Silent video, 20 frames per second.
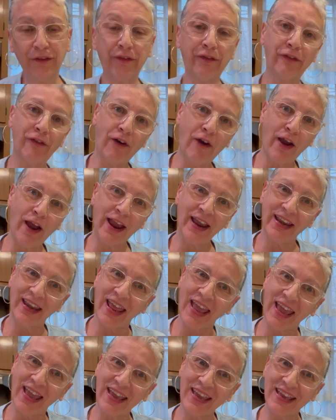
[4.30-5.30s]

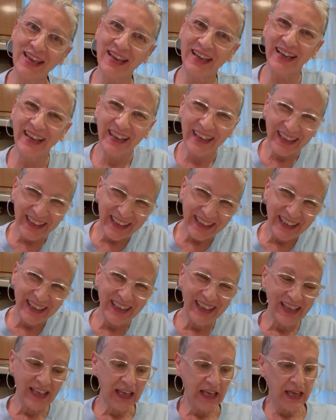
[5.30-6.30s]
Friday.
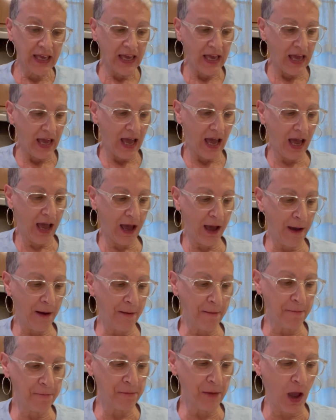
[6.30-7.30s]

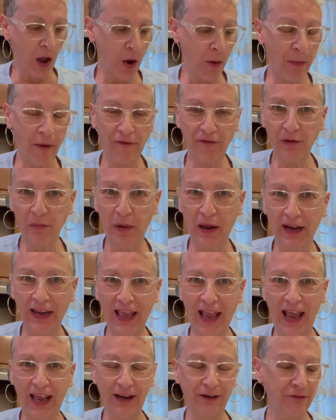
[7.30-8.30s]
Um, I hope everybody
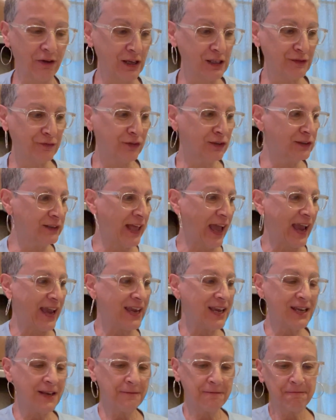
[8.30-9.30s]
had a restful
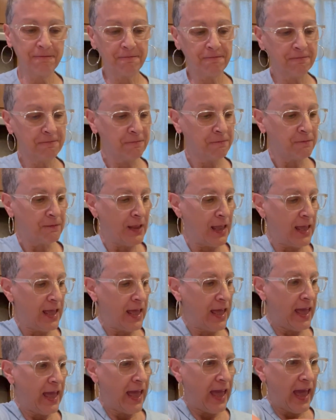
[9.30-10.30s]
night.
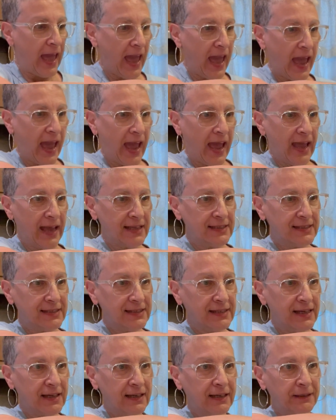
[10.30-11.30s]
And
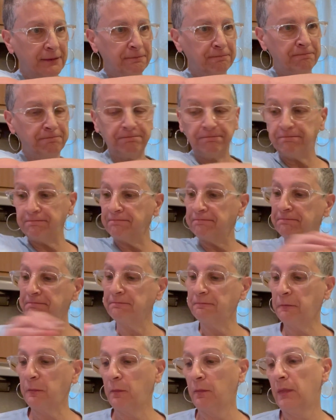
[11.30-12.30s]
um,
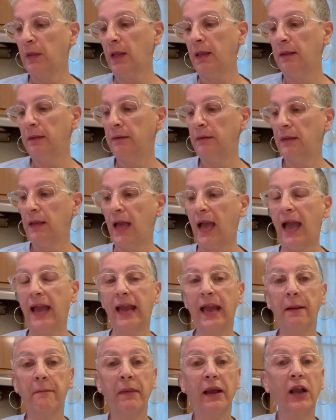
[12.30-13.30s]
I
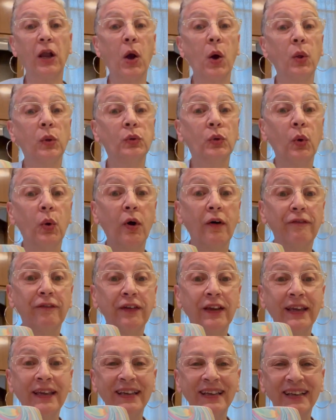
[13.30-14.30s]
got my cold
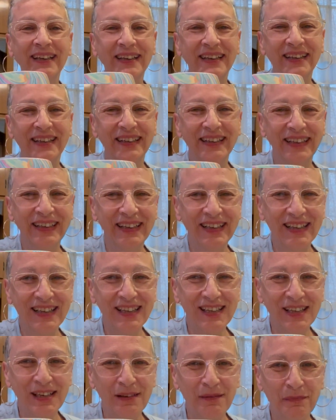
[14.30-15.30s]
coffee,
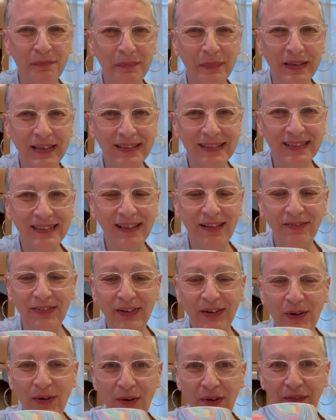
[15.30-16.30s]
peace
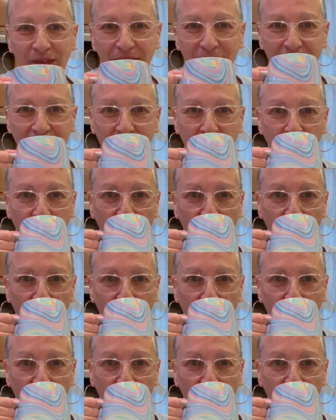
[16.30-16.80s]
loving coffee.